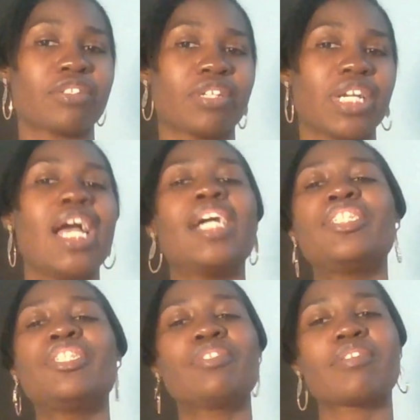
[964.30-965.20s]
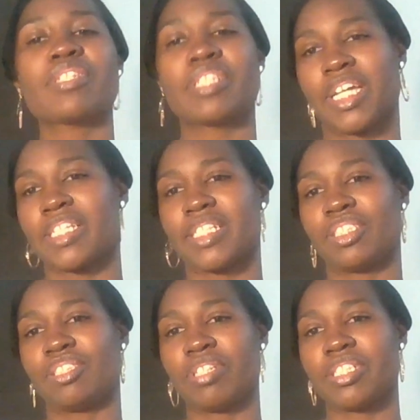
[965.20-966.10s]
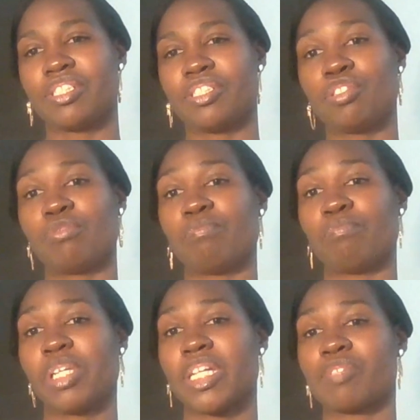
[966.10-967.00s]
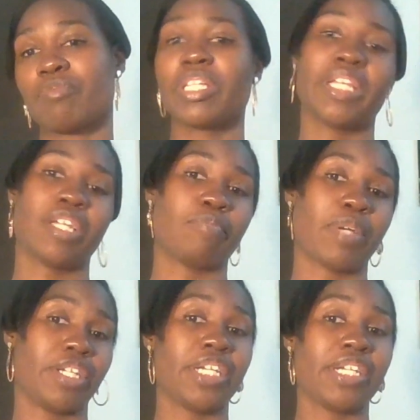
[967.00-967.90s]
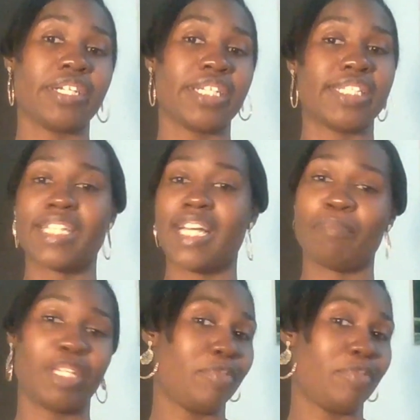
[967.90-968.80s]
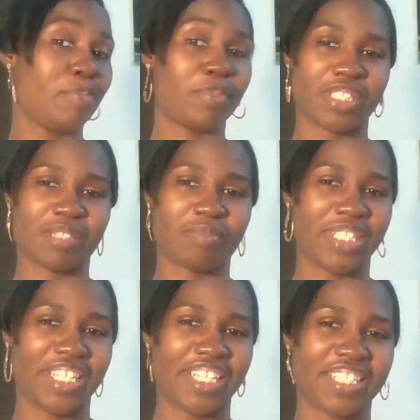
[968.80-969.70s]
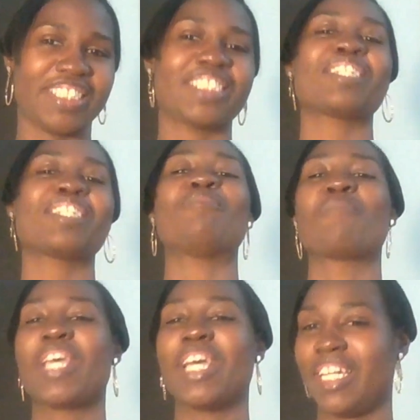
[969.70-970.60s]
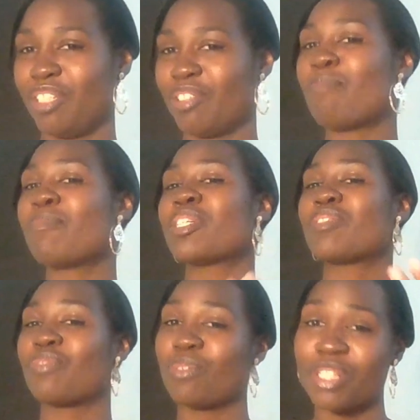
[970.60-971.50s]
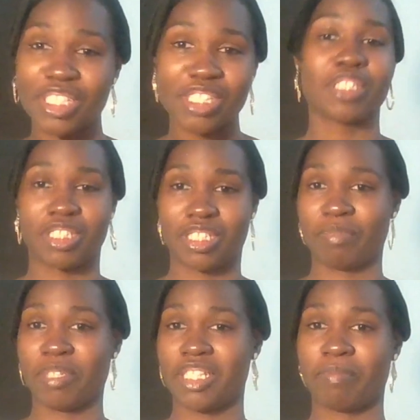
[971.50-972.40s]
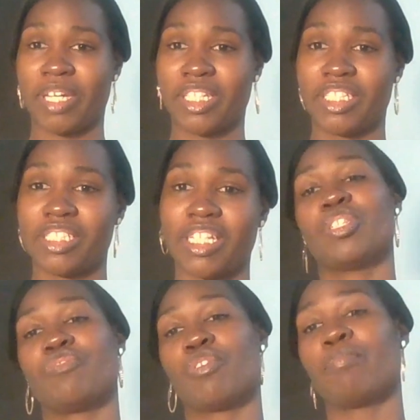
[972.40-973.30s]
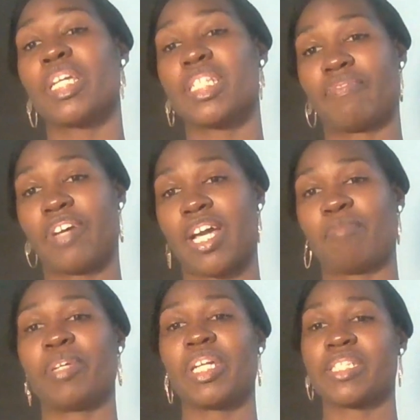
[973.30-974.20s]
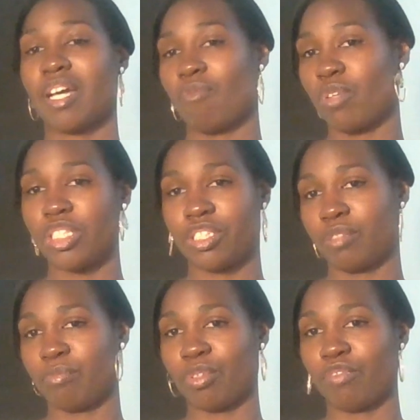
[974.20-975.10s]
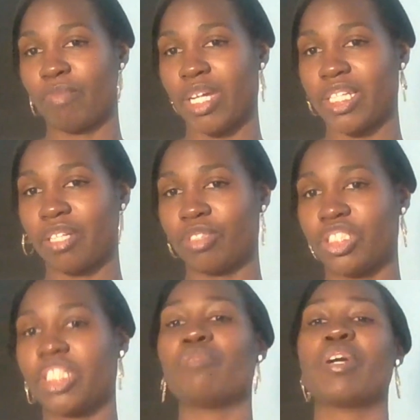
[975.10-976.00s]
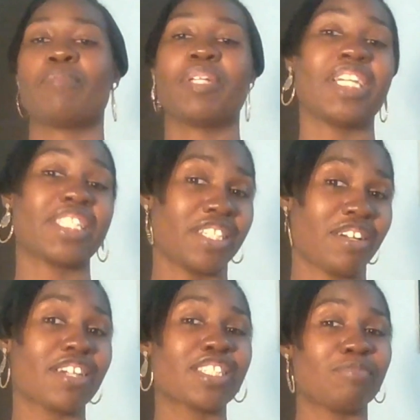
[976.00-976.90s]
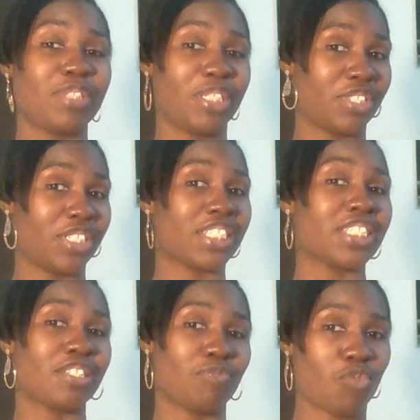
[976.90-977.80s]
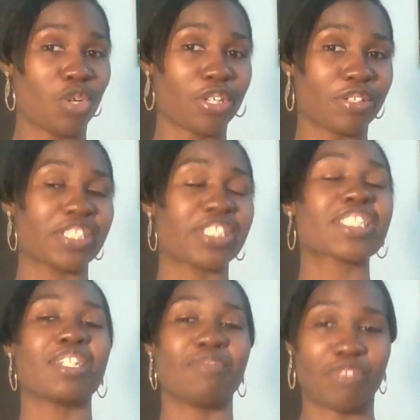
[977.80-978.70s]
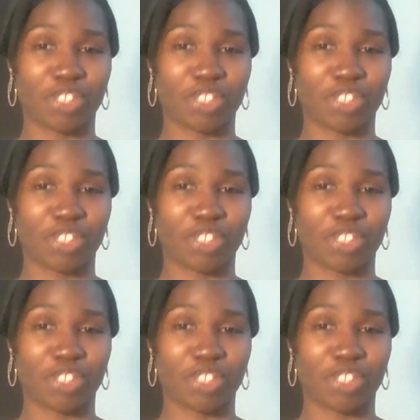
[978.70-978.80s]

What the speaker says: or do those things that you need to do, because one thing about here is not many people speak English. So you're almost forced to speak Spanish, which for me is fine because I wanted to improve my language anyway. But yes, there are some differences in words, for